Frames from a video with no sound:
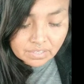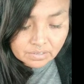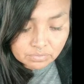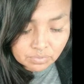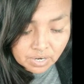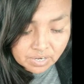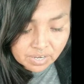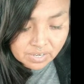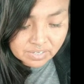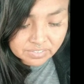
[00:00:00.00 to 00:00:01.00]
If
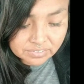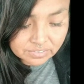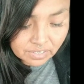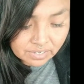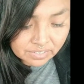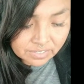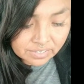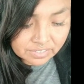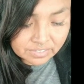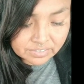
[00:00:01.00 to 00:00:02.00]
Wakan
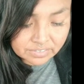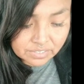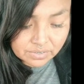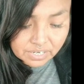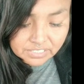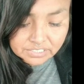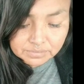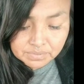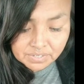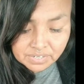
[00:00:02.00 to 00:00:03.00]
Tanka, the Great
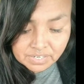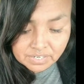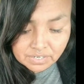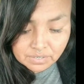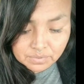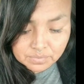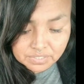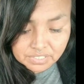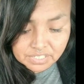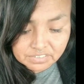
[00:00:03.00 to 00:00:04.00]
Spirit,
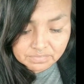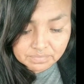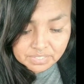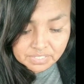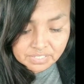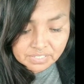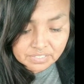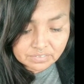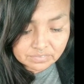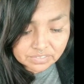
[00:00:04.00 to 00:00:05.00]
would give me
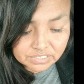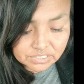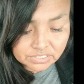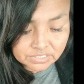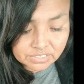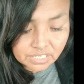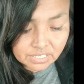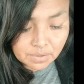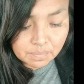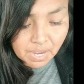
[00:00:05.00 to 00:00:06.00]
the vision
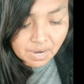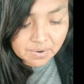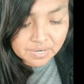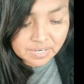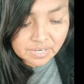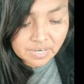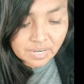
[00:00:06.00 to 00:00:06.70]
and the power,